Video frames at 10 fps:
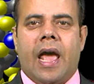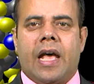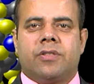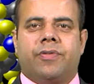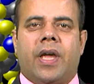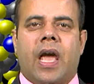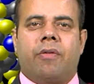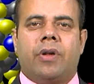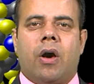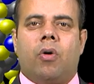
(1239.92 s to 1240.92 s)
As we
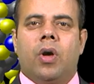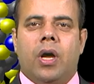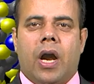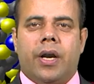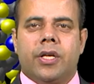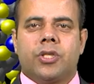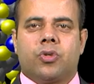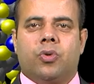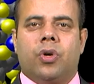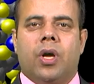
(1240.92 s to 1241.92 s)
have now
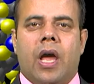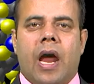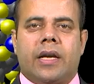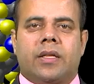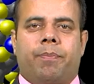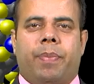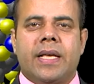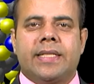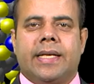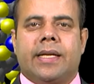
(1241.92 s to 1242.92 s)
understood at the
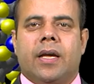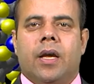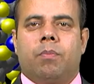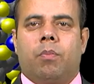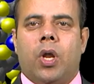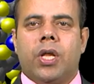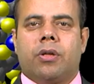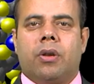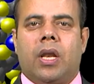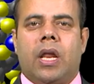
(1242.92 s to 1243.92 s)
basic
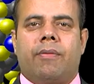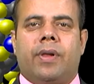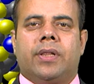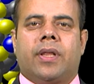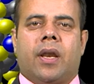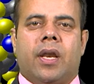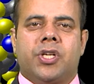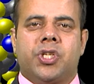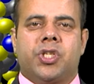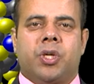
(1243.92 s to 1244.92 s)
molecular level the
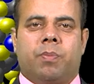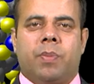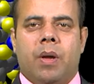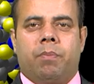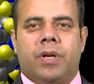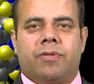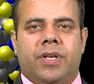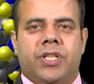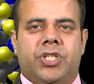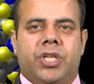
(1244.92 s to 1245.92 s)
relationship
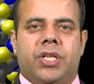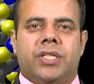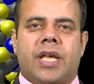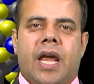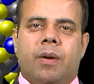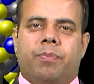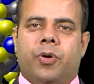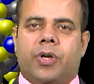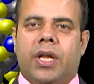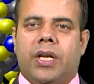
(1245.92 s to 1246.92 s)
between genes and
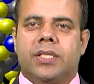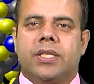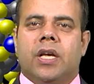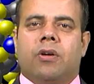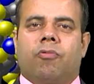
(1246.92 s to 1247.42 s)
proteins,